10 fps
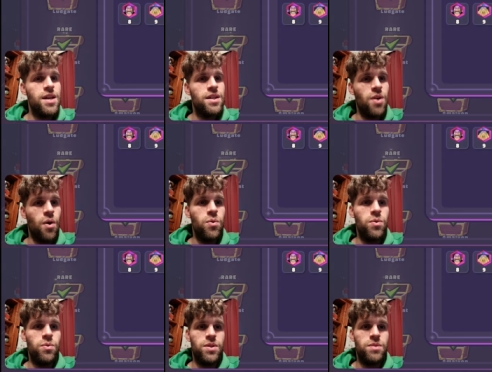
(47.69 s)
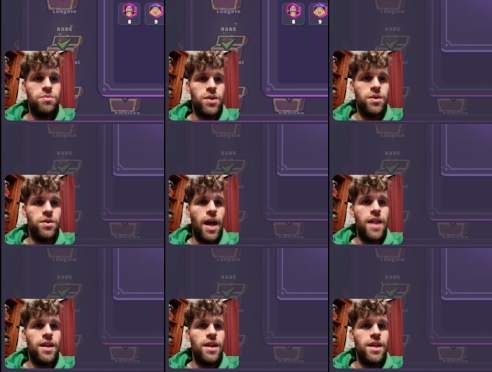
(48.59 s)
gold, which is pretty good, and
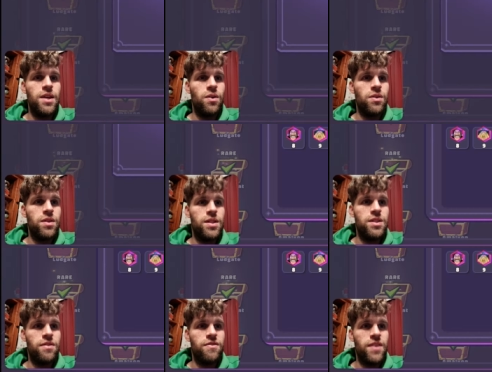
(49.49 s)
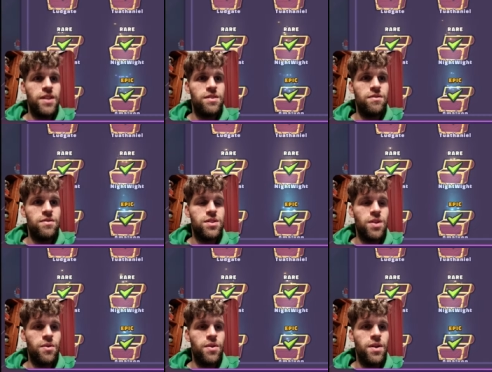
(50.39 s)
then he got the defensive
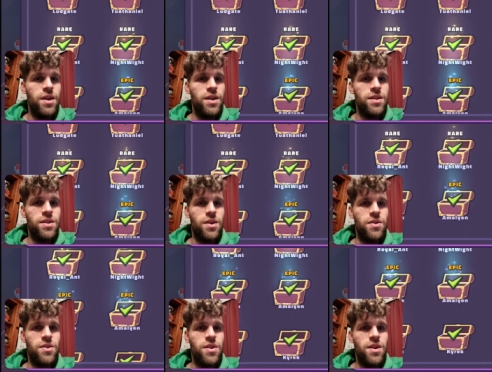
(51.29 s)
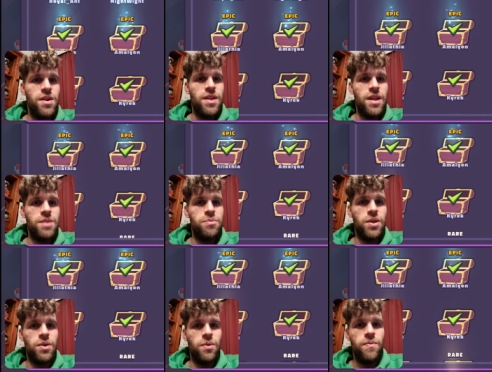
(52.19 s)
stone. So that is pretty
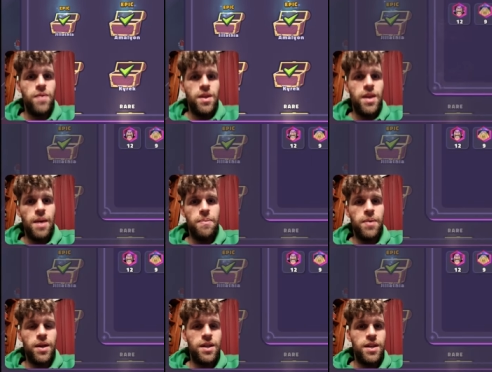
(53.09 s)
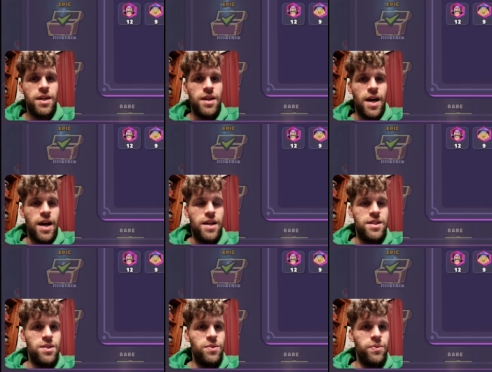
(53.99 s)
cool. Epic. Uh,
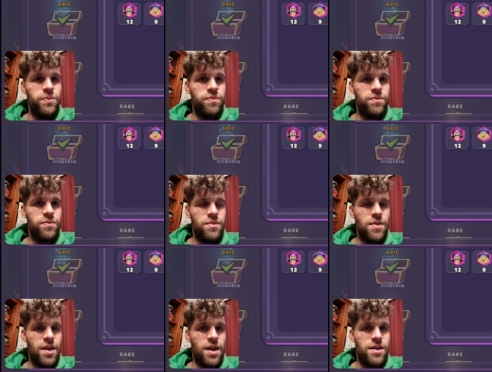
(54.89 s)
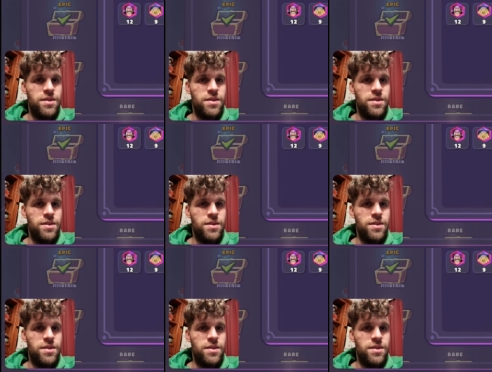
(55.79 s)
Jill, uh,